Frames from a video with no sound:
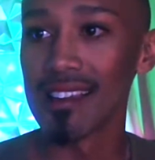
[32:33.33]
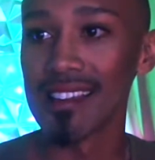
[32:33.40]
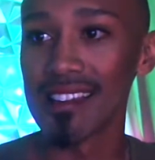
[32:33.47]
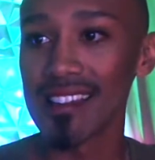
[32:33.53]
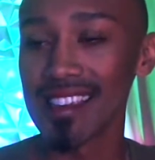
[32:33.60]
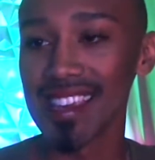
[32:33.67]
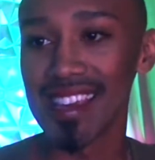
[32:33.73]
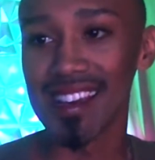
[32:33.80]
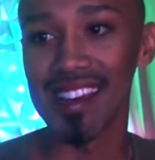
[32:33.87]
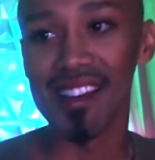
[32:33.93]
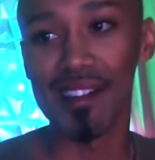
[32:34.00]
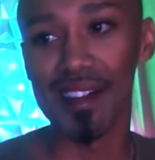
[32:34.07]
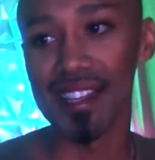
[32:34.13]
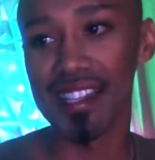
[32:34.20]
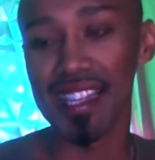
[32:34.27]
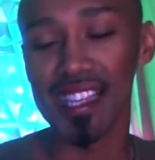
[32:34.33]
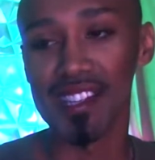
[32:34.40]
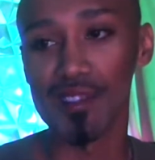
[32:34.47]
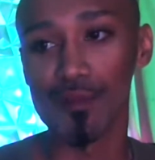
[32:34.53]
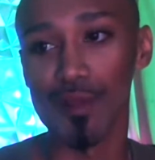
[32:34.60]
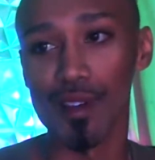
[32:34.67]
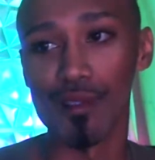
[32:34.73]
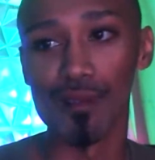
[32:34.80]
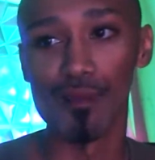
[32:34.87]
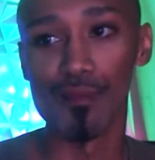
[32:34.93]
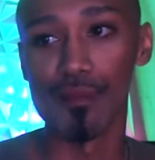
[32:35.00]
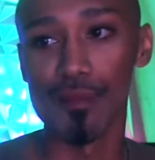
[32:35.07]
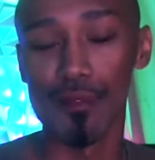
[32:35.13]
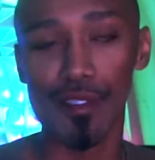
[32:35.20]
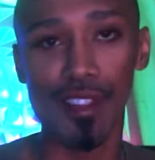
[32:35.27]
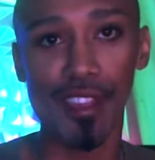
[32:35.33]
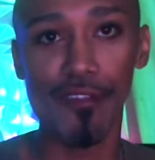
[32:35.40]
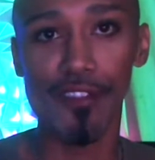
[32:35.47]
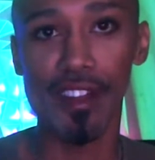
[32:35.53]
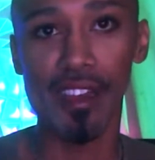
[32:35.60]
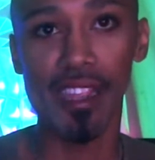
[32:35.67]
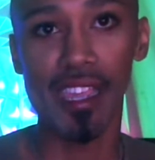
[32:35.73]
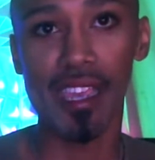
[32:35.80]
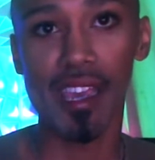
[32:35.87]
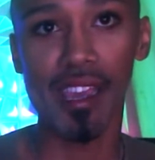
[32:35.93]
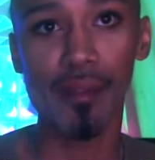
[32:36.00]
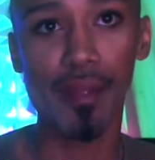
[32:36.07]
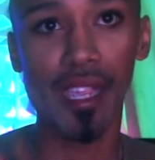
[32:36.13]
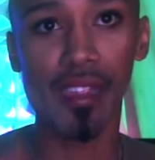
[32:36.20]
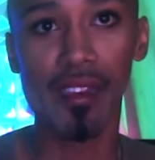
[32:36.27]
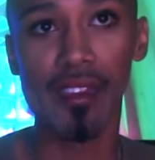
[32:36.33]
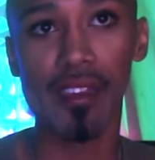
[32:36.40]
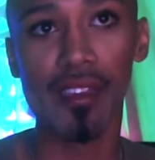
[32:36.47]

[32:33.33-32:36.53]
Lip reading: Yeah, I say Jerome. Really funny. I mean,